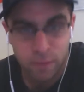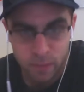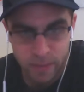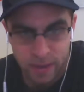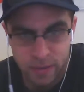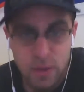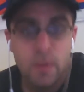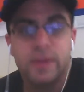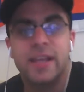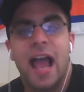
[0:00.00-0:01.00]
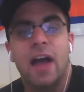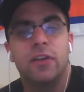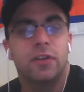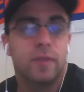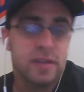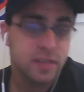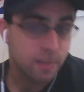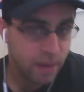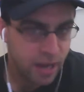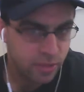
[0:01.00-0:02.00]
format? With the Islanders facing
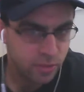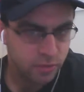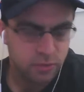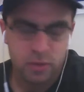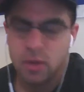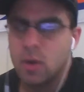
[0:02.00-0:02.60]
the Panthers,